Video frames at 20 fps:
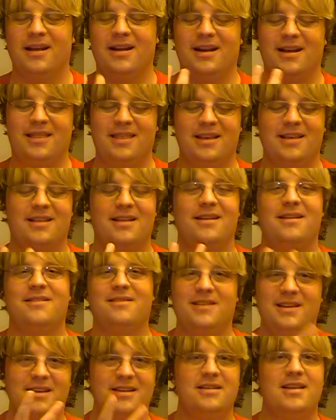And I
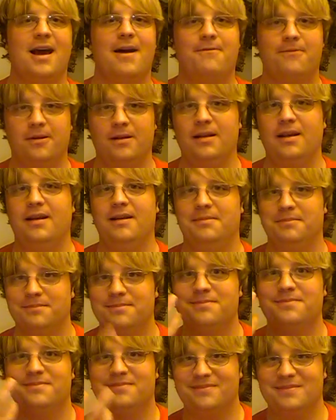think he
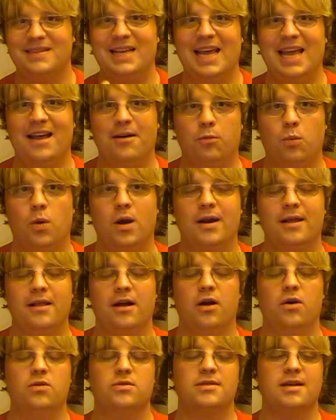definitely hit one of
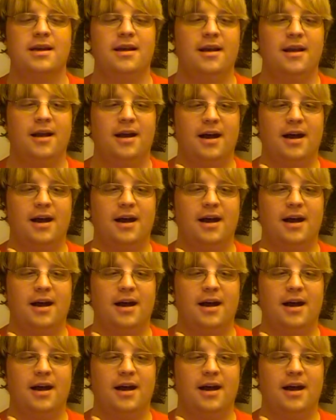those.